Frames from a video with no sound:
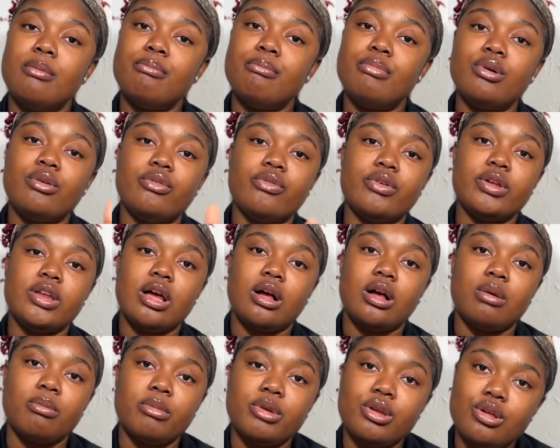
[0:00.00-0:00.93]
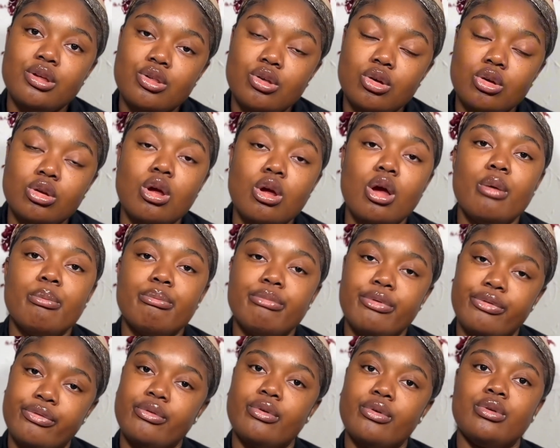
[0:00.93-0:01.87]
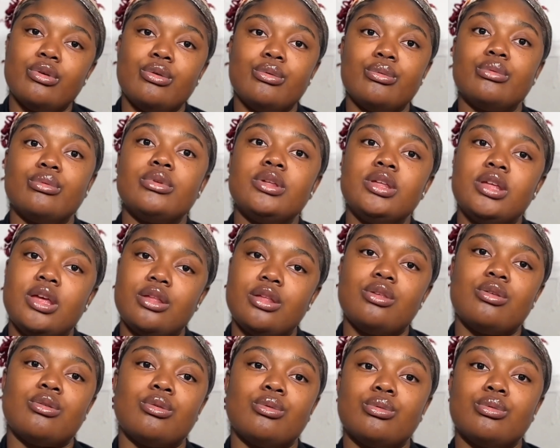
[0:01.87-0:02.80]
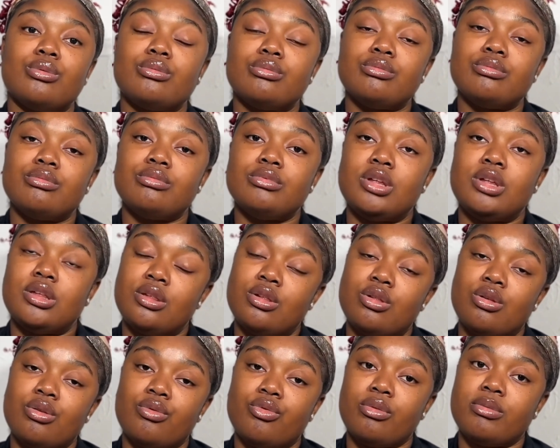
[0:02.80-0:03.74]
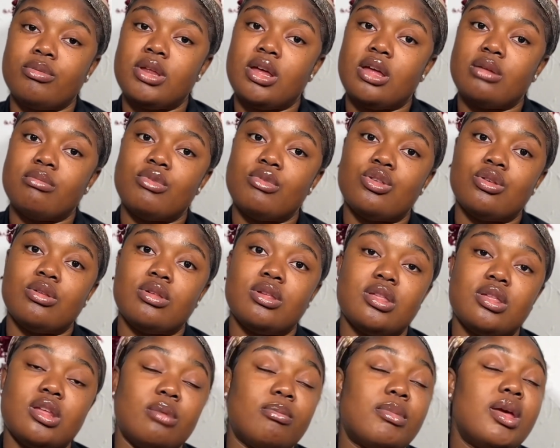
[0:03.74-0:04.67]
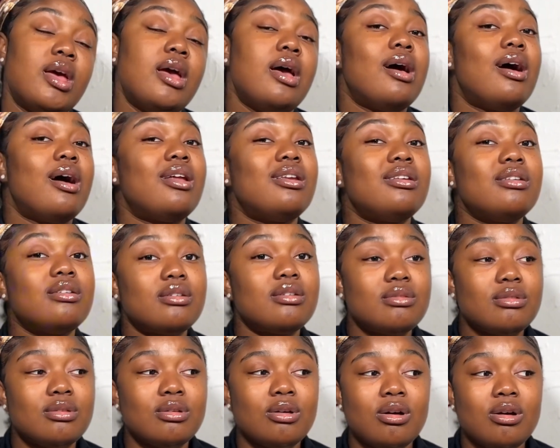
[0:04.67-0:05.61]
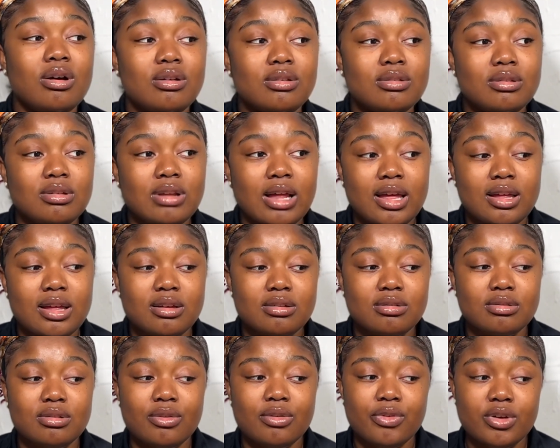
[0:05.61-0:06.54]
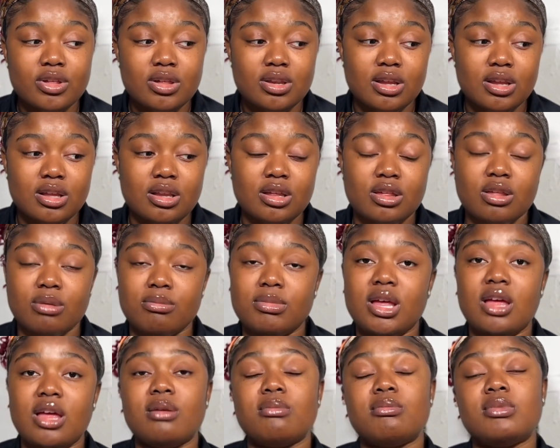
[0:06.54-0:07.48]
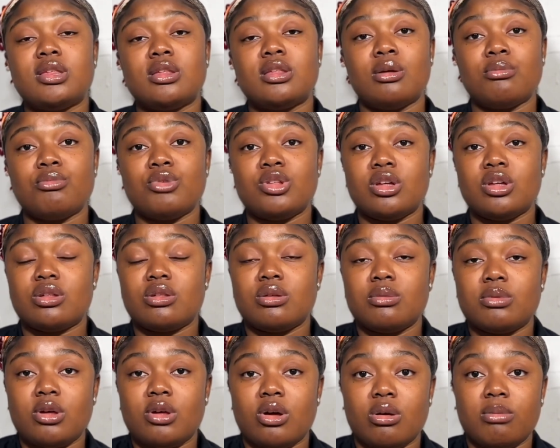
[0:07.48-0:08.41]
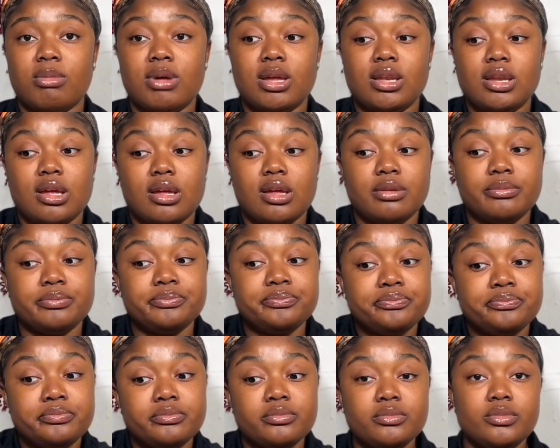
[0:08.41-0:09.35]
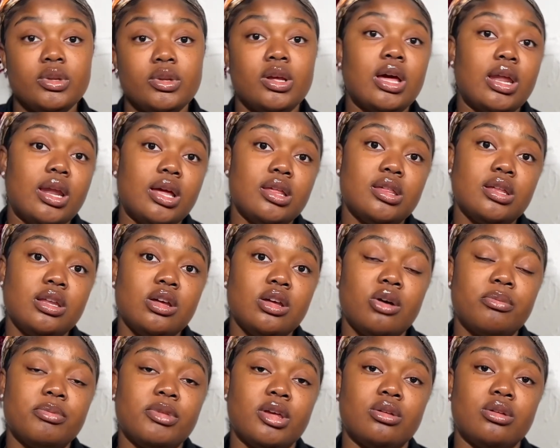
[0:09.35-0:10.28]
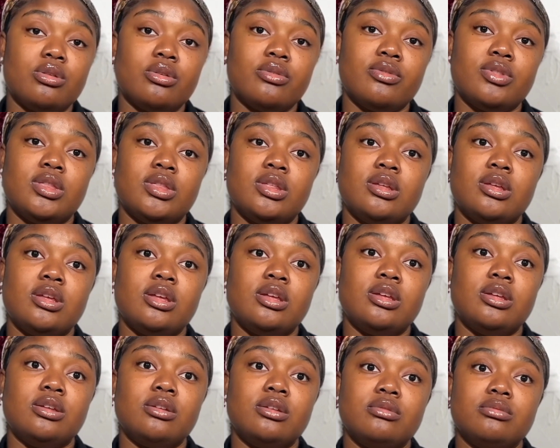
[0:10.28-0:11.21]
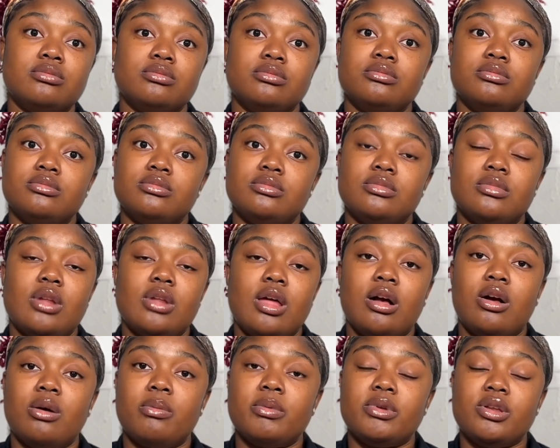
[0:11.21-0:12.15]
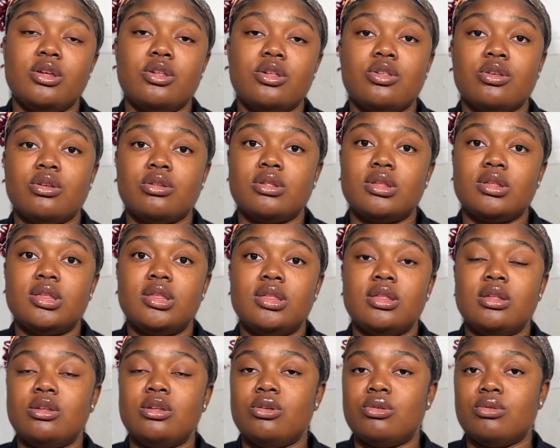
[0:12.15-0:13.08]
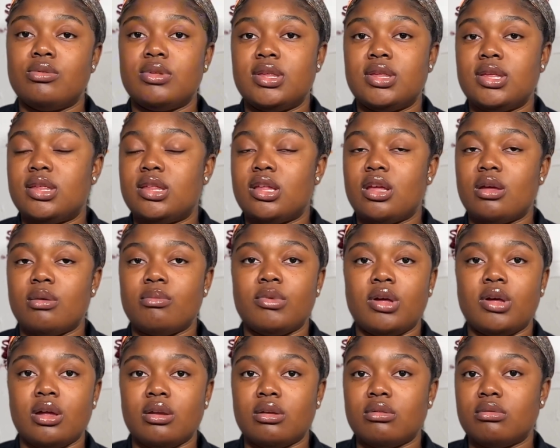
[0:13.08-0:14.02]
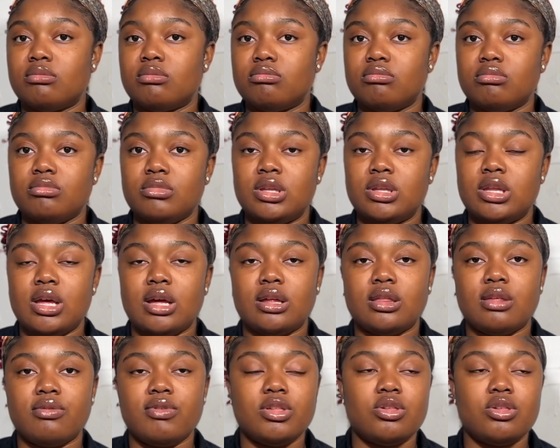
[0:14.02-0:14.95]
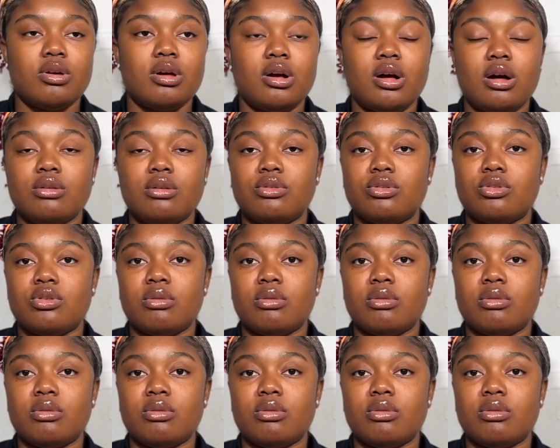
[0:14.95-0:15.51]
book for the accommodation before you get your decision from the admissions team. And got, like, unfortunately, sometimes some rejections come, and then you can actually opt out of the accommodations, you know, system can deactivate your account or